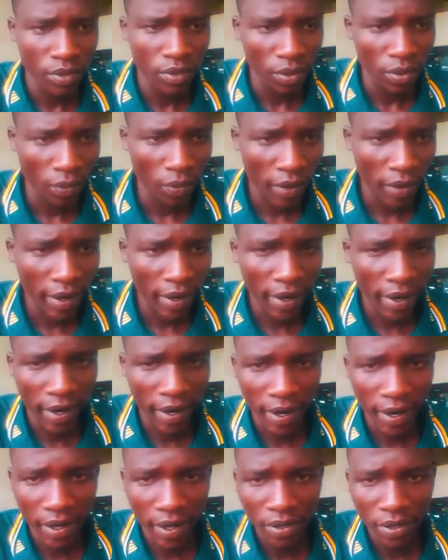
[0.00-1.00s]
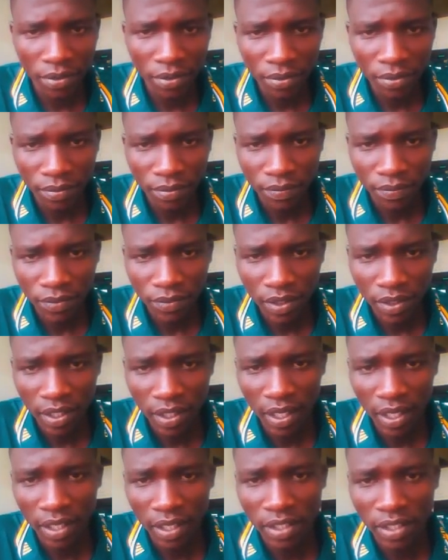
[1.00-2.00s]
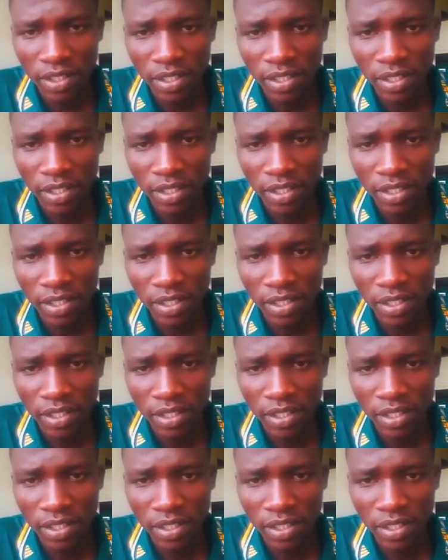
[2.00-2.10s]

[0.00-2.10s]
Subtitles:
Where are you? And